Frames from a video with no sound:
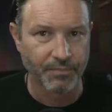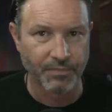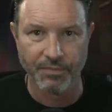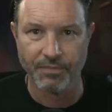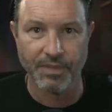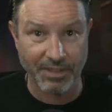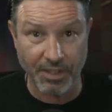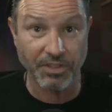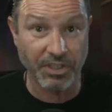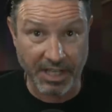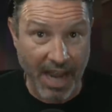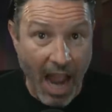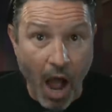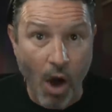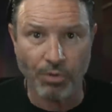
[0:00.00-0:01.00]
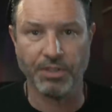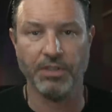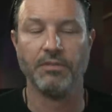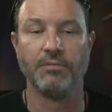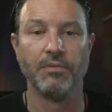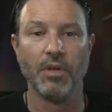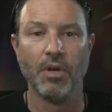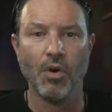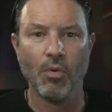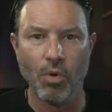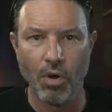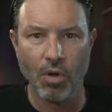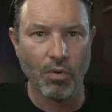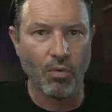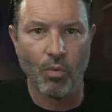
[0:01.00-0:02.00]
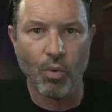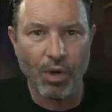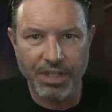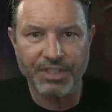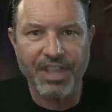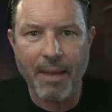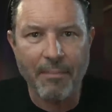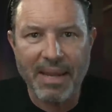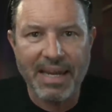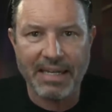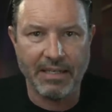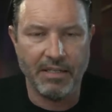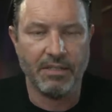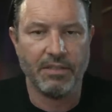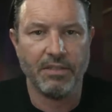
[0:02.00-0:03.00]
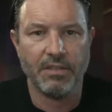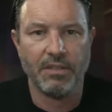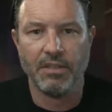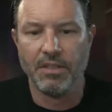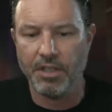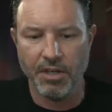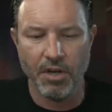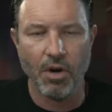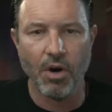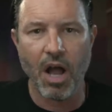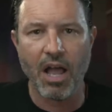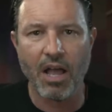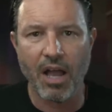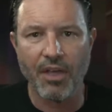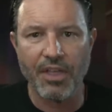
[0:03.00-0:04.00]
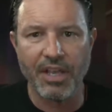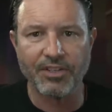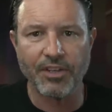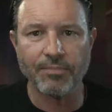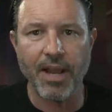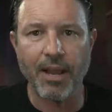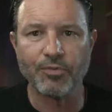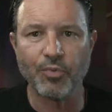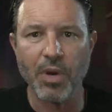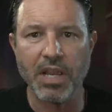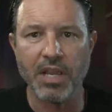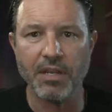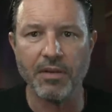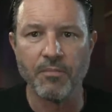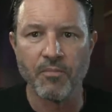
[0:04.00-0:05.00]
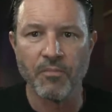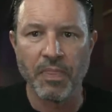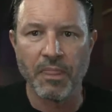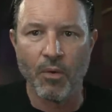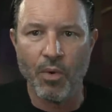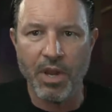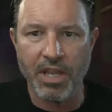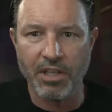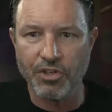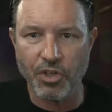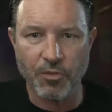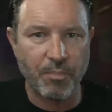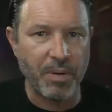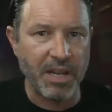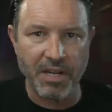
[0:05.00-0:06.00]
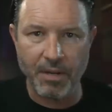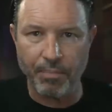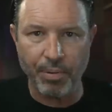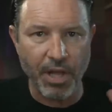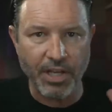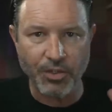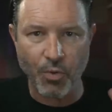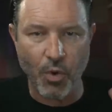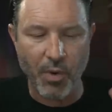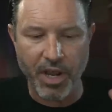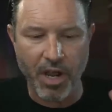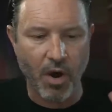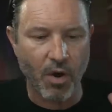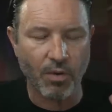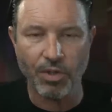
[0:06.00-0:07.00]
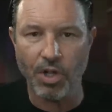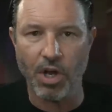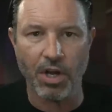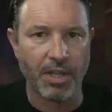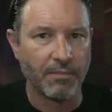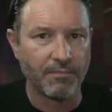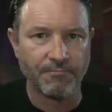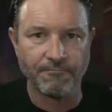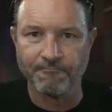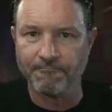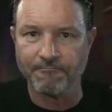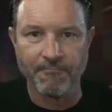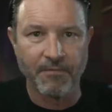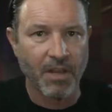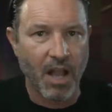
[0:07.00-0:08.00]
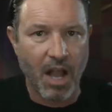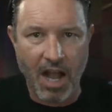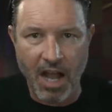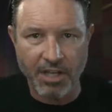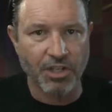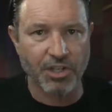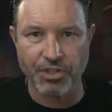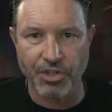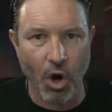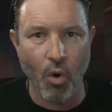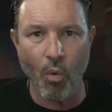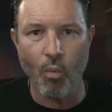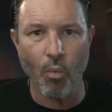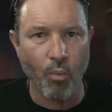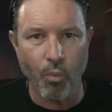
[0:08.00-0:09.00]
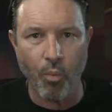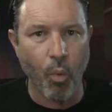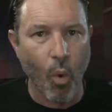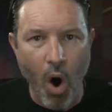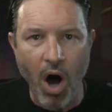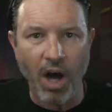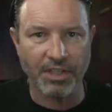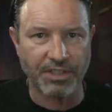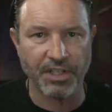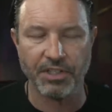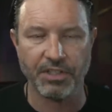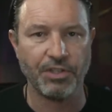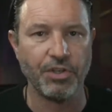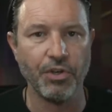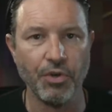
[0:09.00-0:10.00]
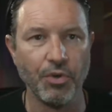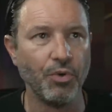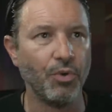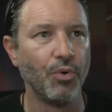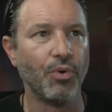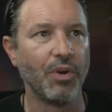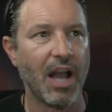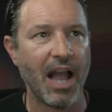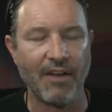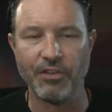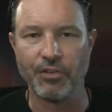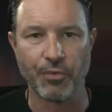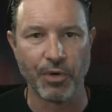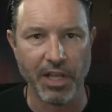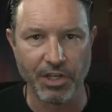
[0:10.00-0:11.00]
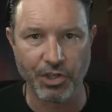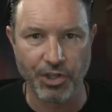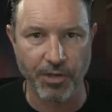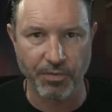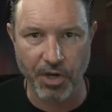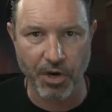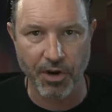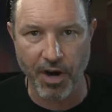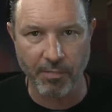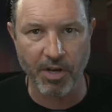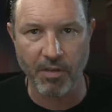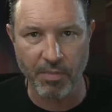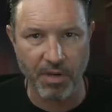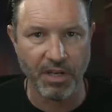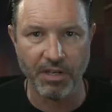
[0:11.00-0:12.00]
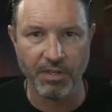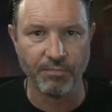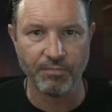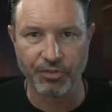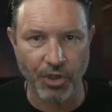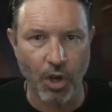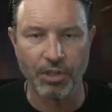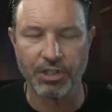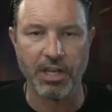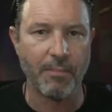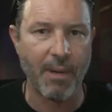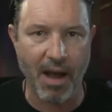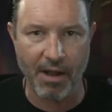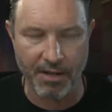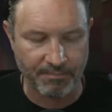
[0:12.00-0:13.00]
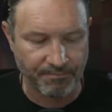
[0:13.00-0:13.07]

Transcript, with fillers: that doesn't count. Well, what does that mean? You know, I, I think sometimes we can we can just be in a place where we go, look, I just don't want to have these relationships here, and I'm going to be salty about it.